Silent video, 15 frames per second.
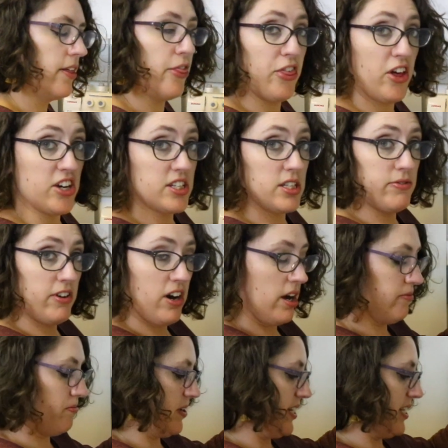
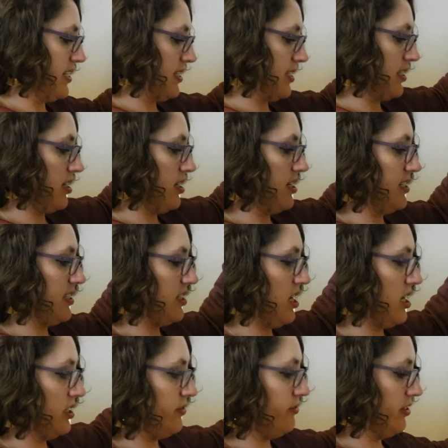35 minutes, guys,
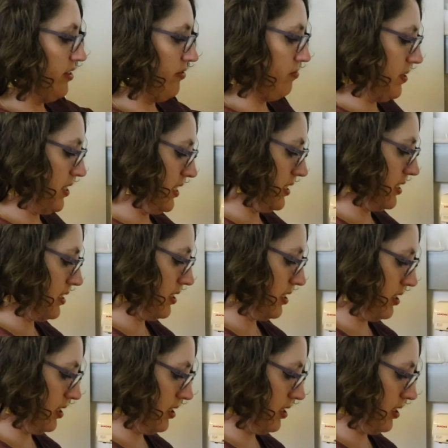35 minutes.